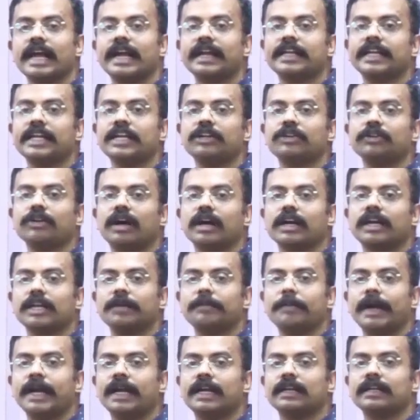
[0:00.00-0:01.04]
get into
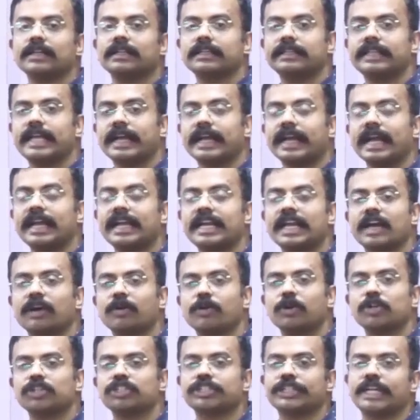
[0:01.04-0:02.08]
agreement. They can
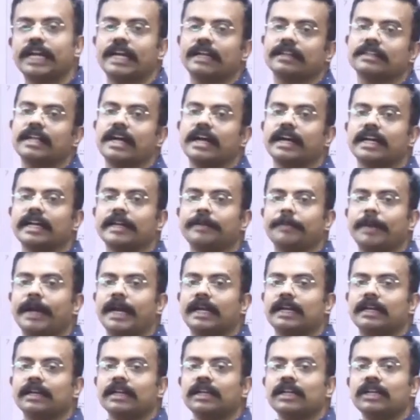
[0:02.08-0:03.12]
negotiate the
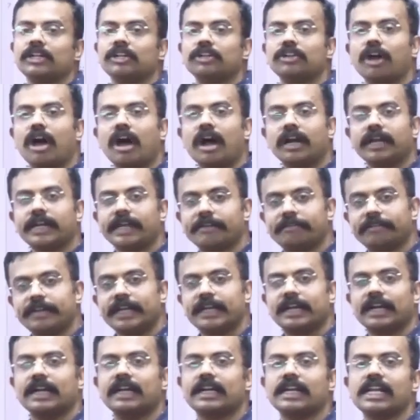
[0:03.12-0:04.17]
agreement. Not
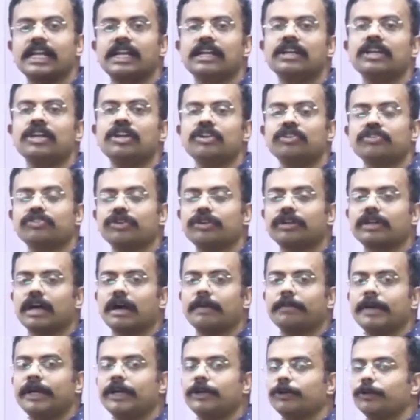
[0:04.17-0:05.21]
every country should
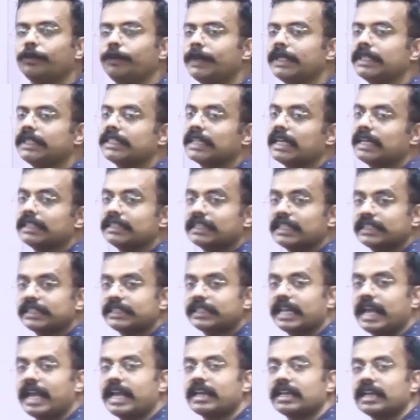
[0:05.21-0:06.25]
come into picture,
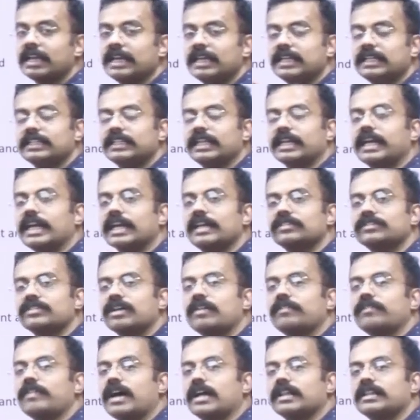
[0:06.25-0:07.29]
just like in the case
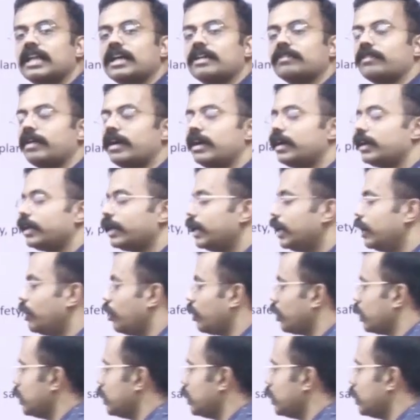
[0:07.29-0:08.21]
of other World Trade